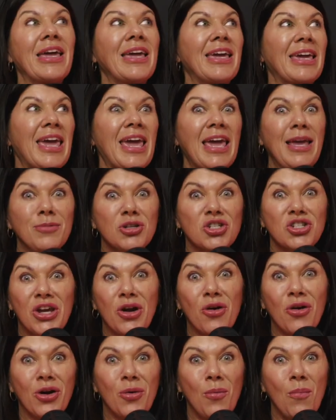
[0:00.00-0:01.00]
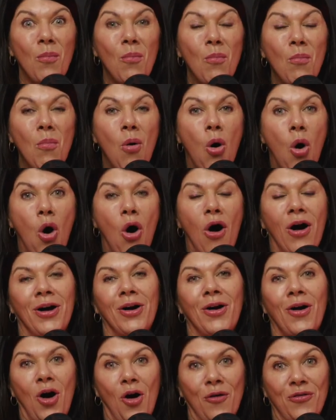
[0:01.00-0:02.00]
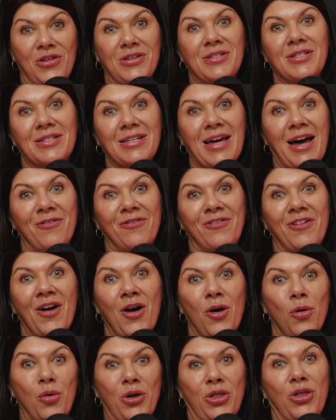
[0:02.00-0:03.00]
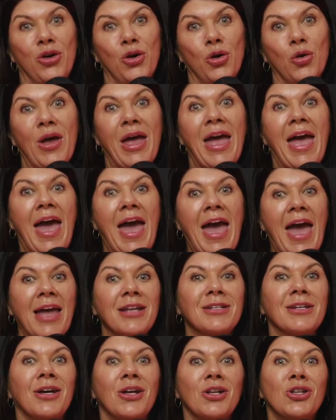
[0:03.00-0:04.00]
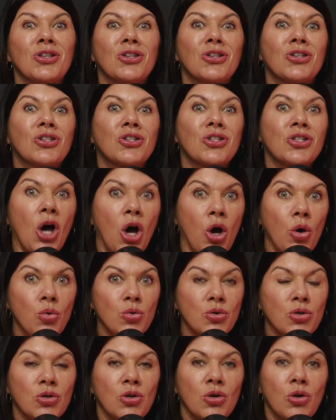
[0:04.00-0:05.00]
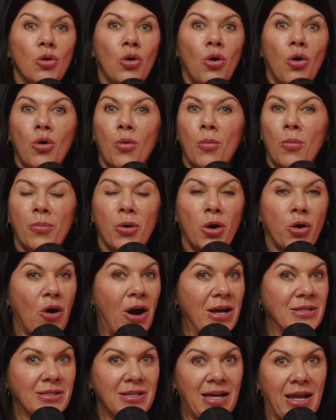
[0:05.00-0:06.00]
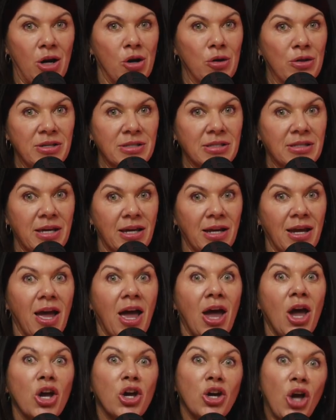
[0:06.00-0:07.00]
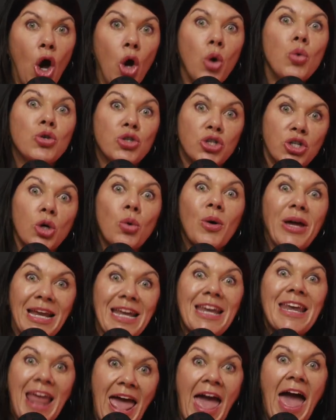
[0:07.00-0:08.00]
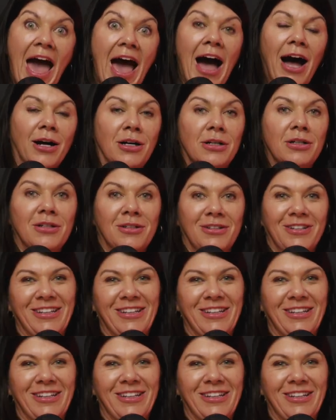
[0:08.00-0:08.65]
can keep sharing more of this stuff with you. And don't procrastinate on this thing. Go do it now.